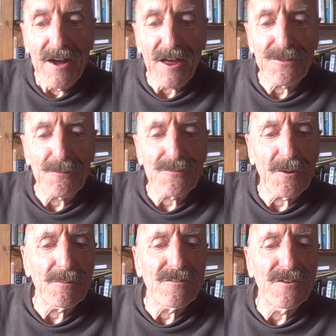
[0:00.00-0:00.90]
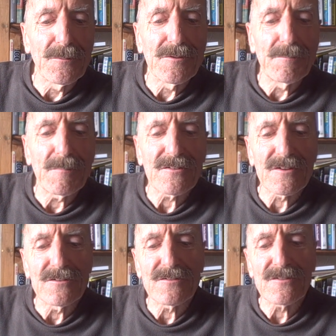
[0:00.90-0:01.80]
I thought I would deal with a
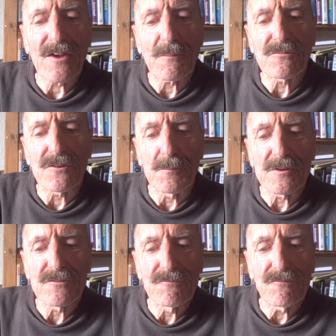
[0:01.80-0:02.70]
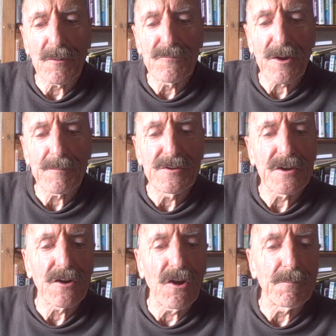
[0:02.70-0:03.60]
misconception which cropped up in the
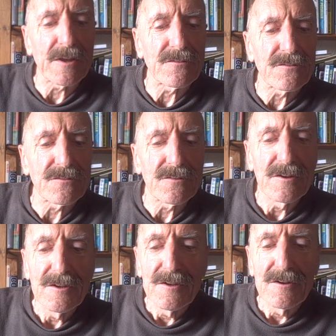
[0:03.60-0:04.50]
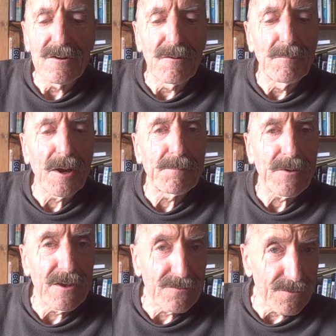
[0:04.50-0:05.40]
comments on my
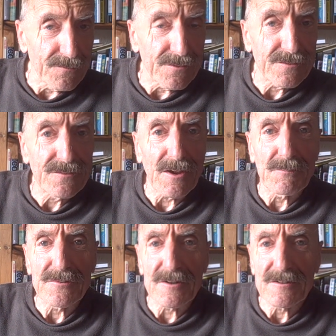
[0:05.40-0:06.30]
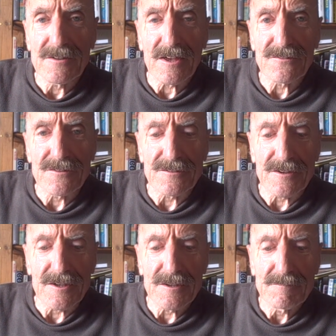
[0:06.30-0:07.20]
piece on this subject
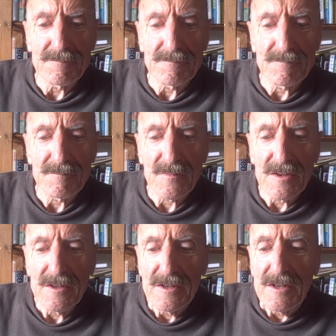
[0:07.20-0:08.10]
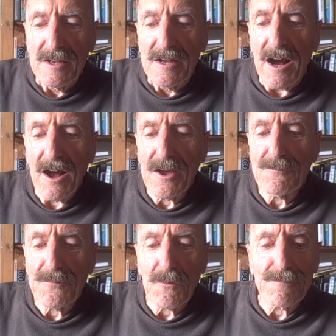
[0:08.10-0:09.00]
yesterday. I
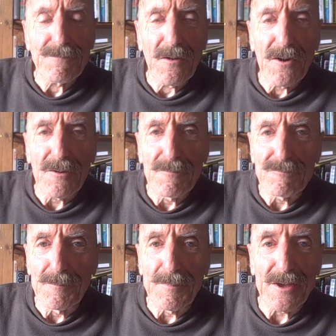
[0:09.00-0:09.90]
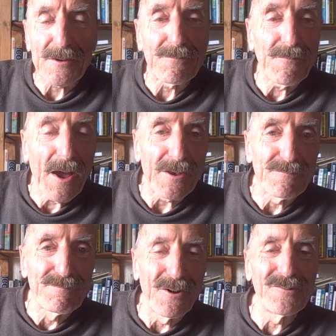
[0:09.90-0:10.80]
am very far from being a fan
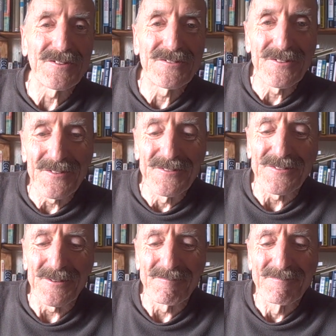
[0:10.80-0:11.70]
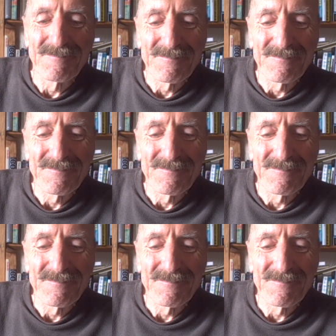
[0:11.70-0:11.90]
of Boris Johnson